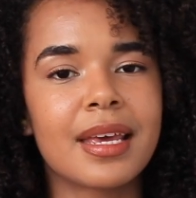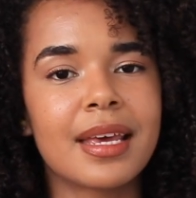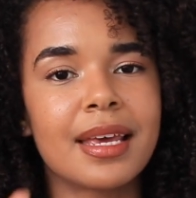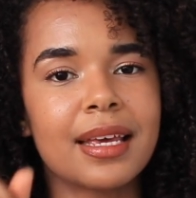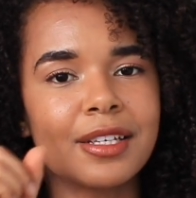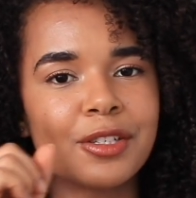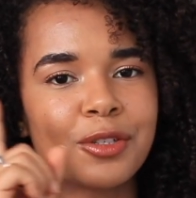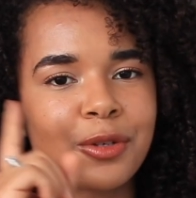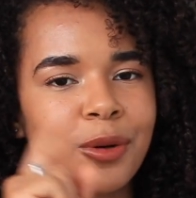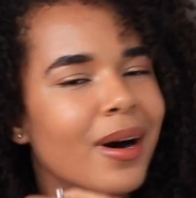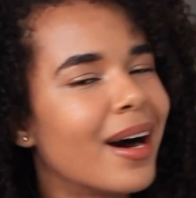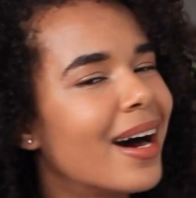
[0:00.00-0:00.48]

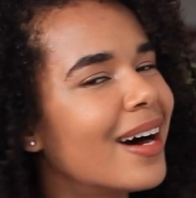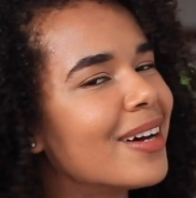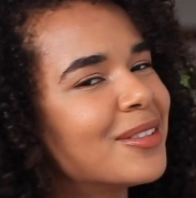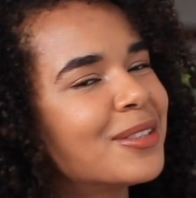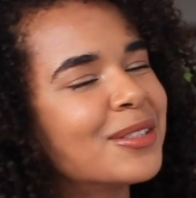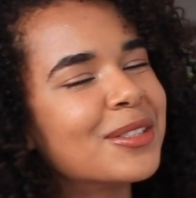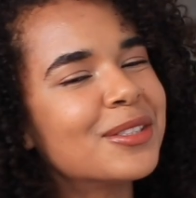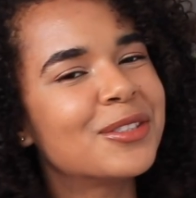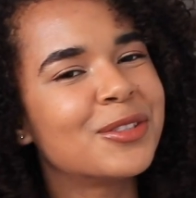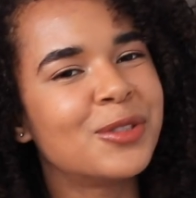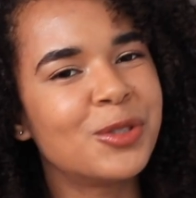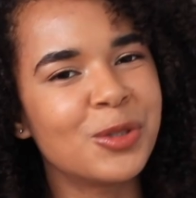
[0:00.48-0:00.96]
So how do
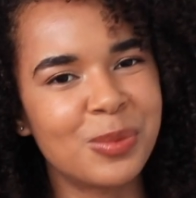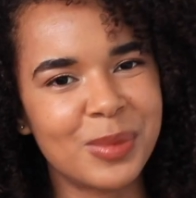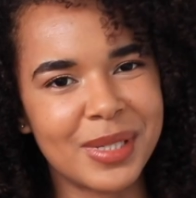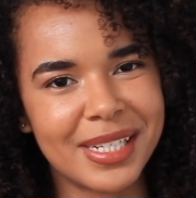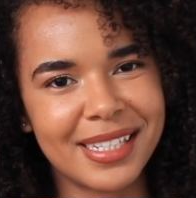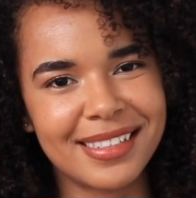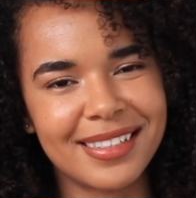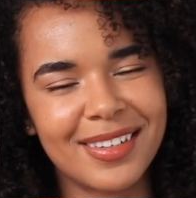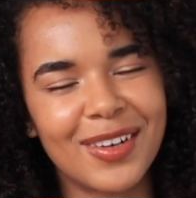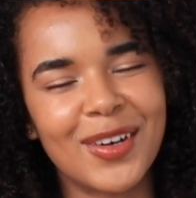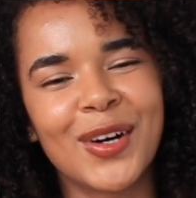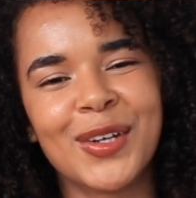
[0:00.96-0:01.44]
you zoom
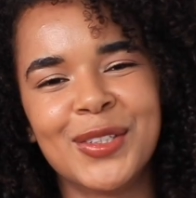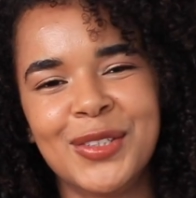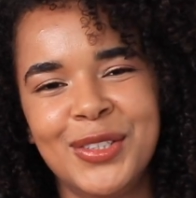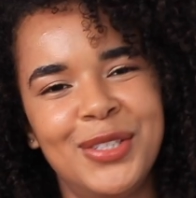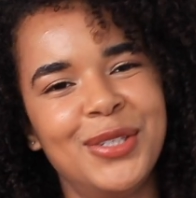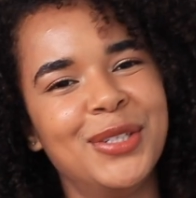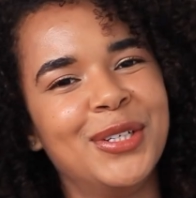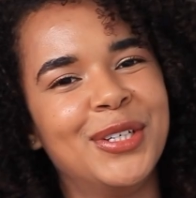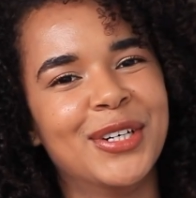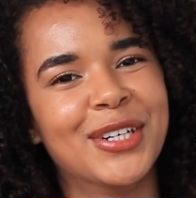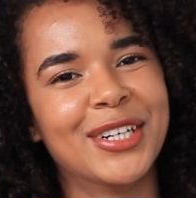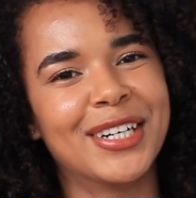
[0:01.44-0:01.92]
in onto
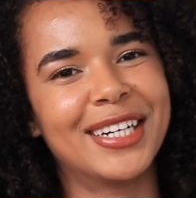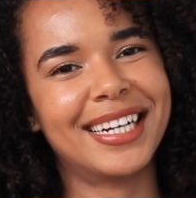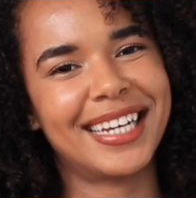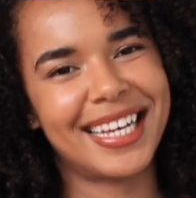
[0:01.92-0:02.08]
your